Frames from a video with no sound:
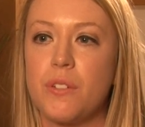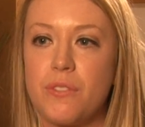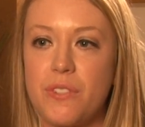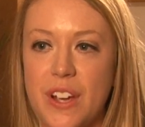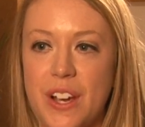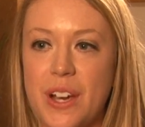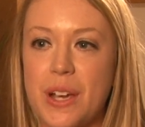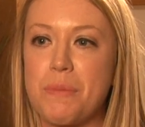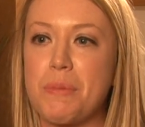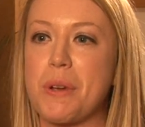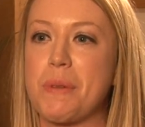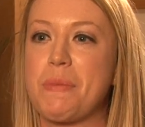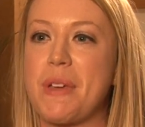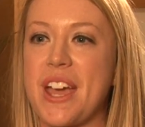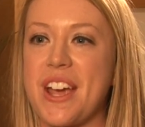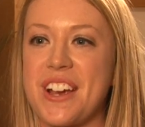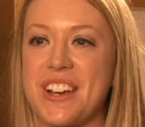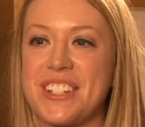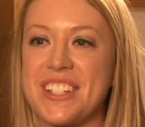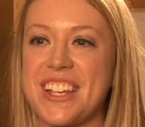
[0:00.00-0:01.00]
very
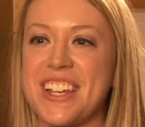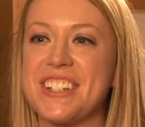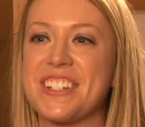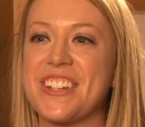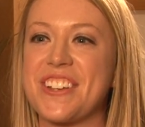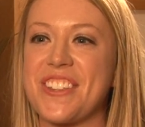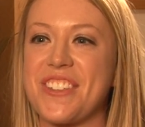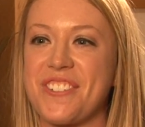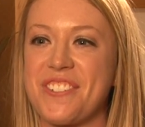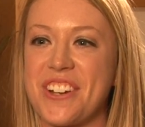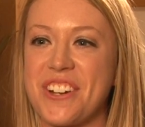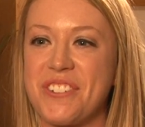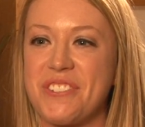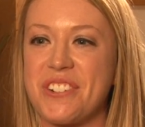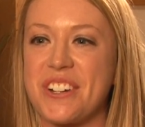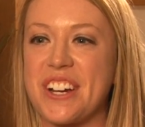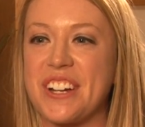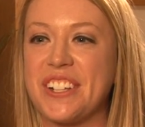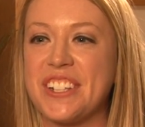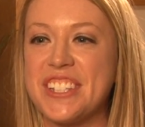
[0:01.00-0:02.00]
prepared to enter the real
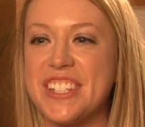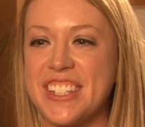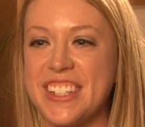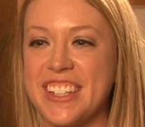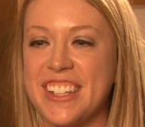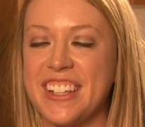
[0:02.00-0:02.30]
world.